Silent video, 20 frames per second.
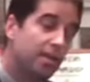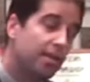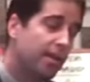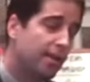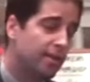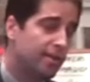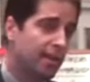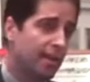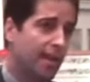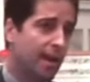using
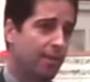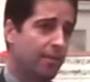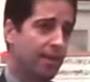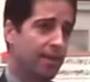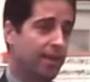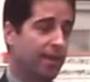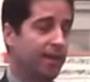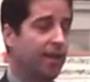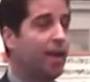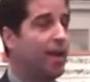their
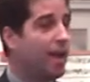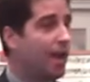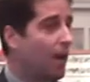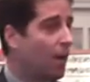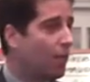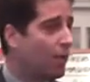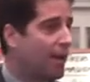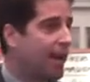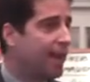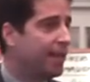telepathy.
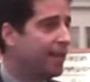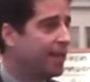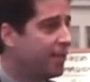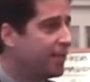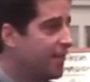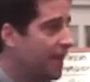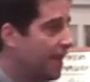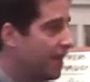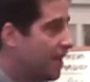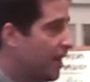And when
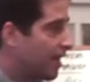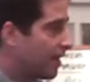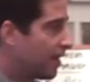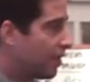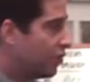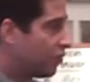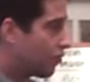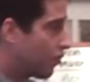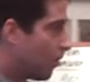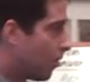aliens
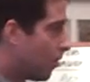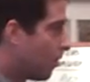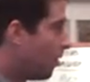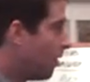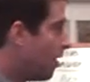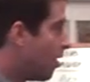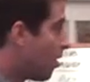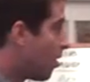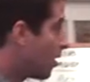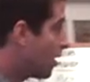cannot
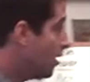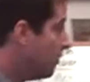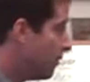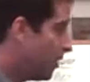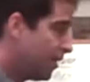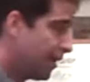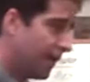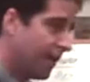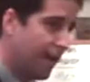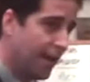control or
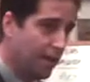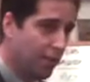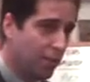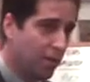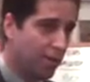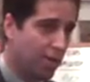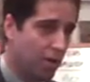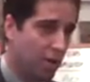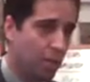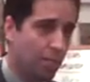
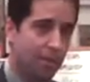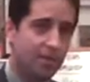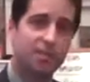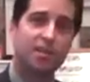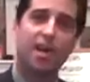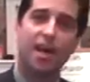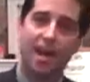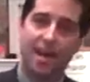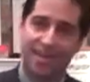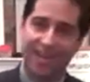communicate with
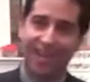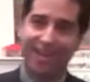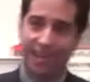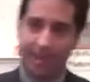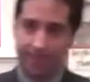humans, they